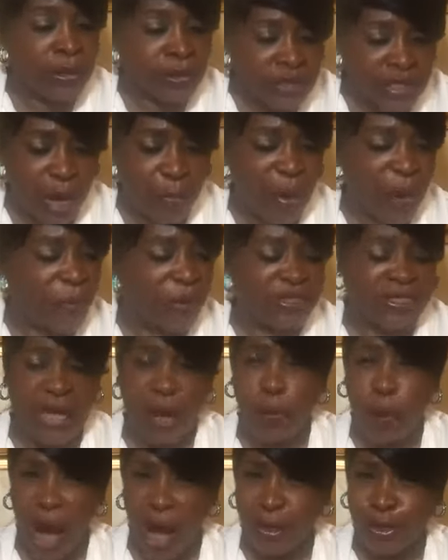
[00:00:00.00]
some people
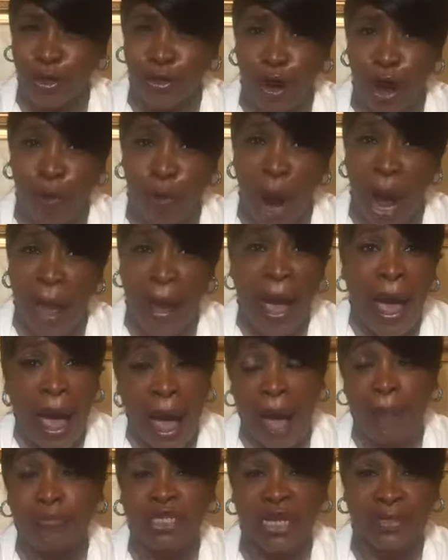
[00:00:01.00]
say, well, you know what?
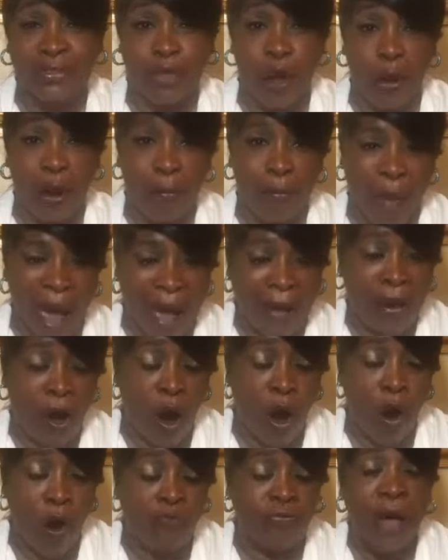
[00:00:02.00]
I'm just going to back
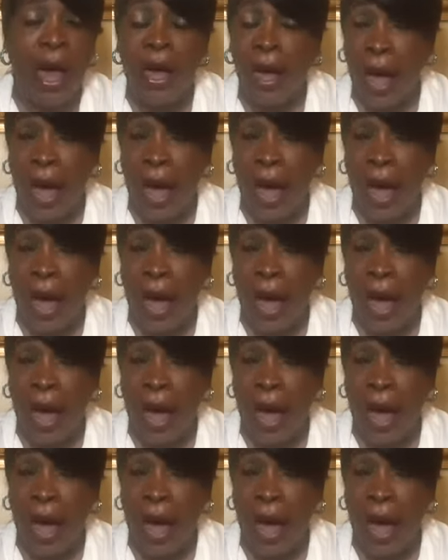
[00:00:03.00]
off.